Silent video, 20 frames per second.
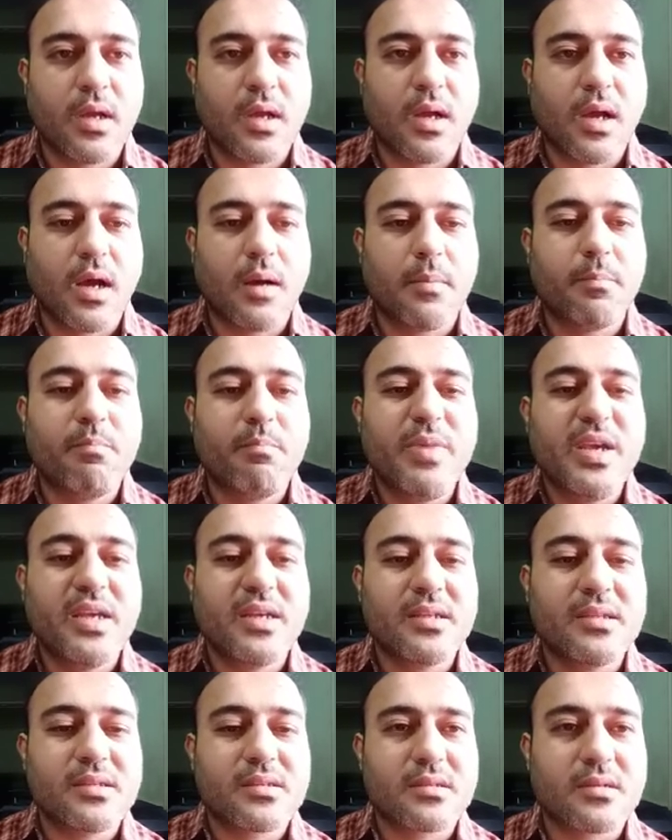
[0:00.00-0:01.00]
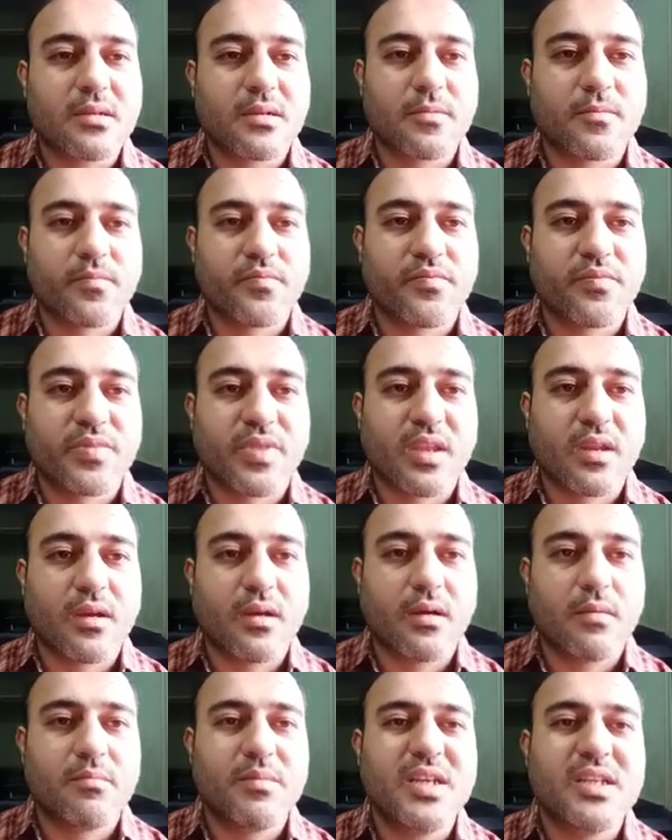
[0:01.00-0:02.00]
a beast
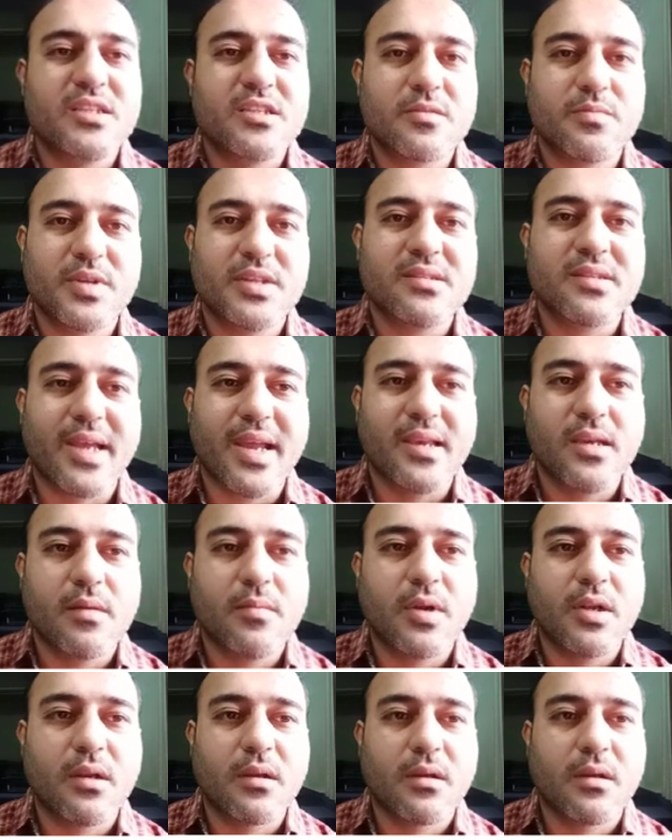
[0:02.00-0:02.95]
means animal,